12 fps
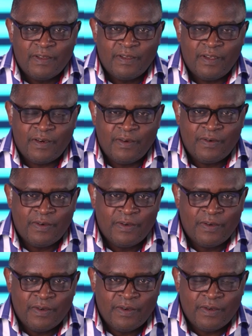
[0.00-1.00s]
You know?
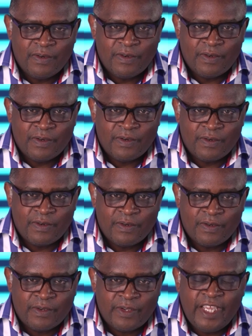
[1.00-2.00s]

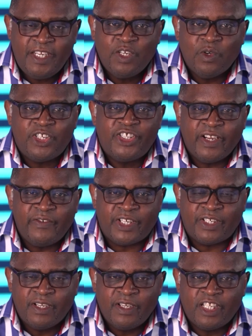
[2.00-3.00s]
He did not
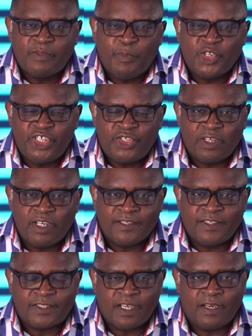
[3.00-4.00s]
cherish his position as
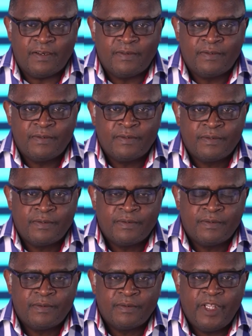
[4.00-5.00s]
a son.
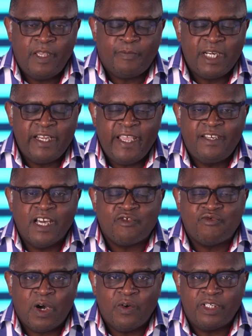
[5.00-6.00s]
He played
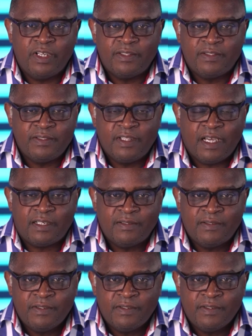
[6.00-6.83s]
around that,